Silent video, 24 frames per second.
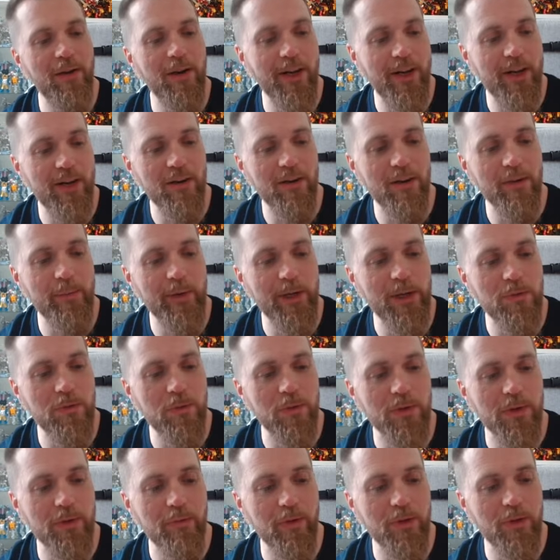an era of Beast
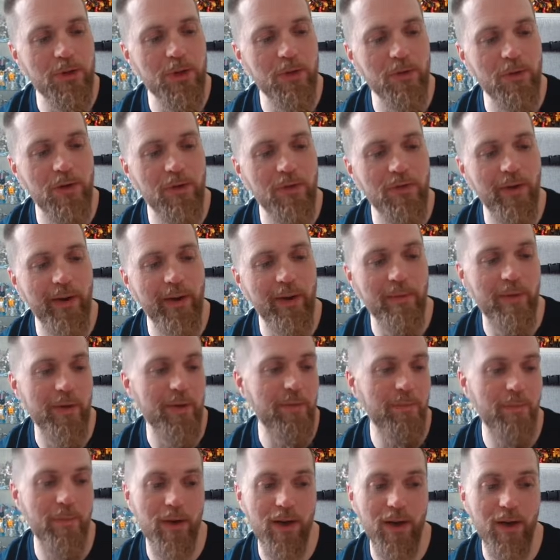Wars I'm not too au fait
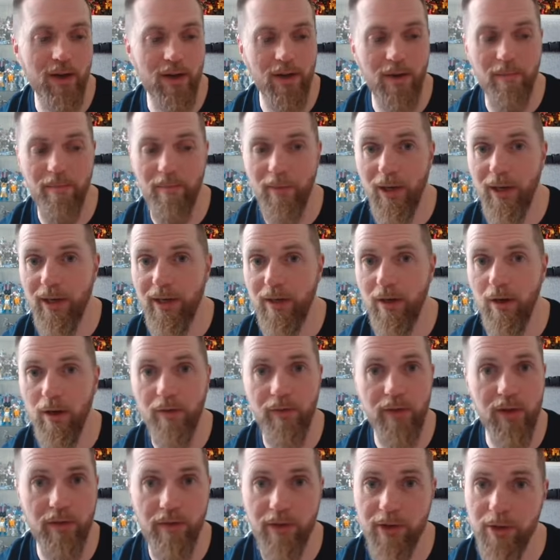with, but a combiner
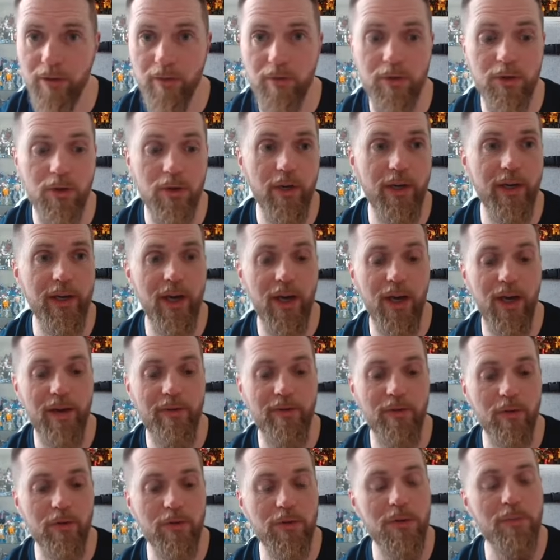of the original toy that
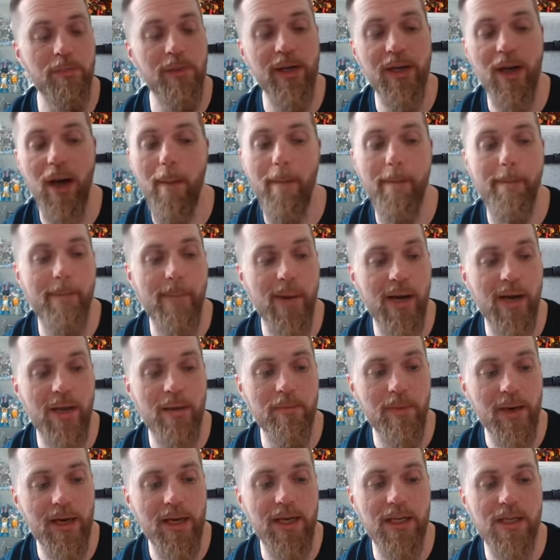I've looked to pick up many,
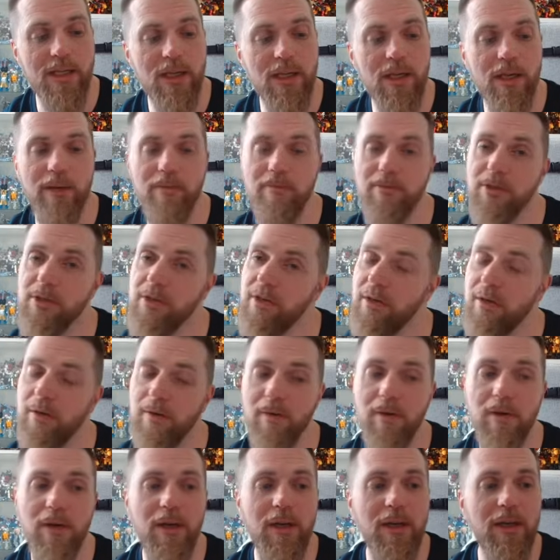many times. So
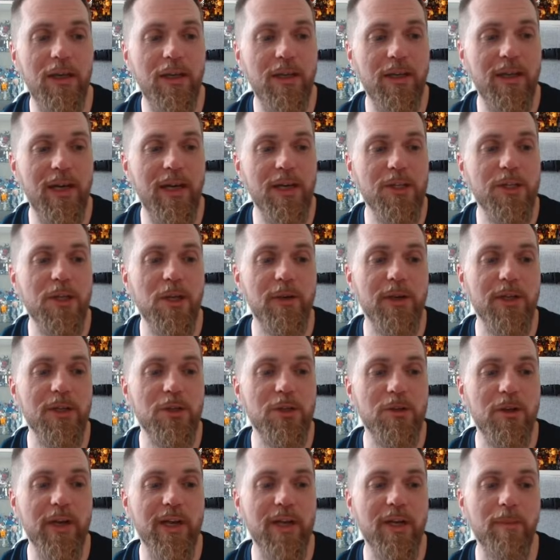that's going
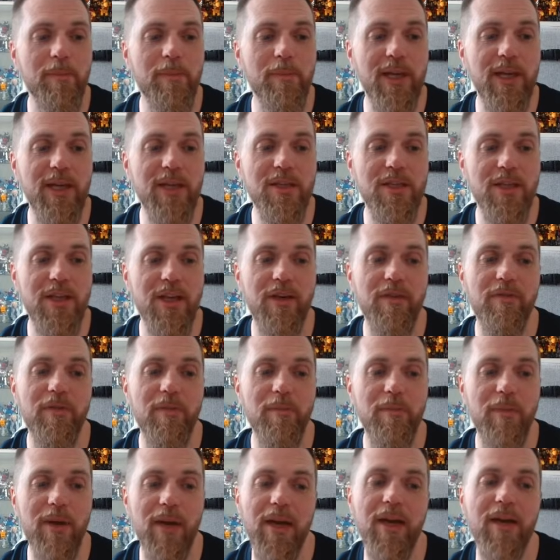straight into B tier for
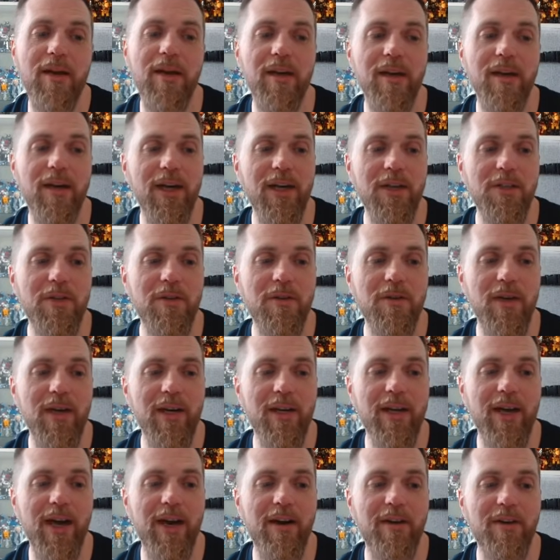me. I do like
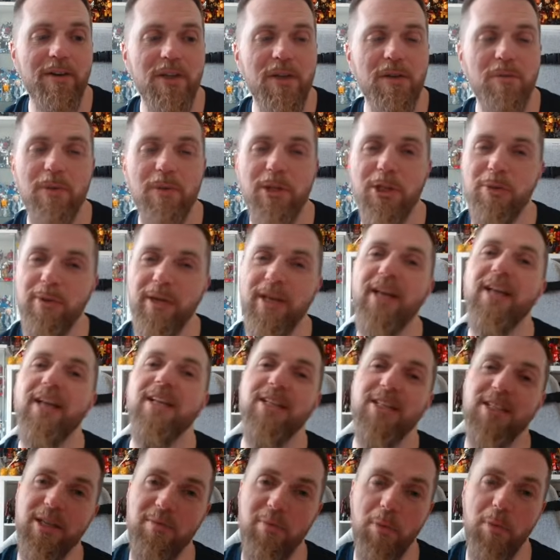the character. I wish we get
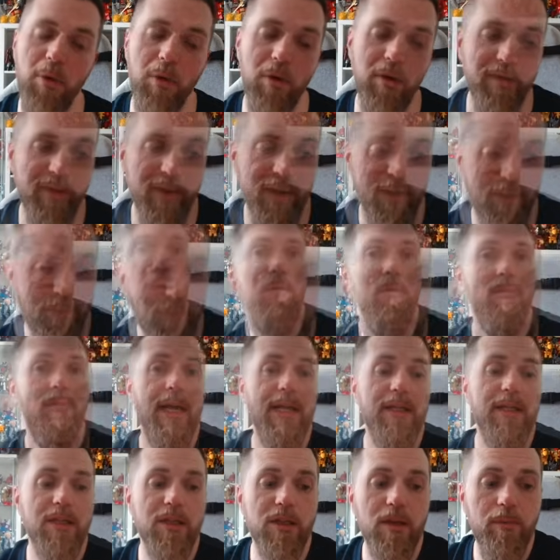to see more of it.
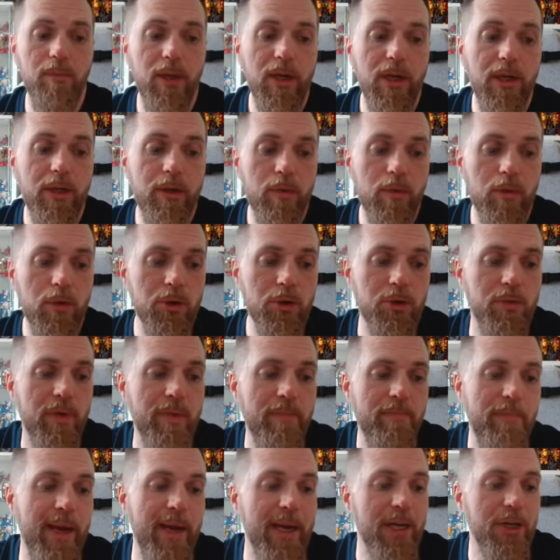Back to Combiner Wars
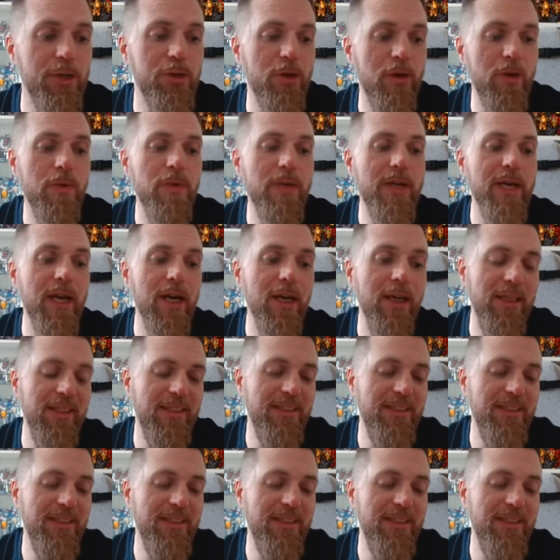with Megatronia.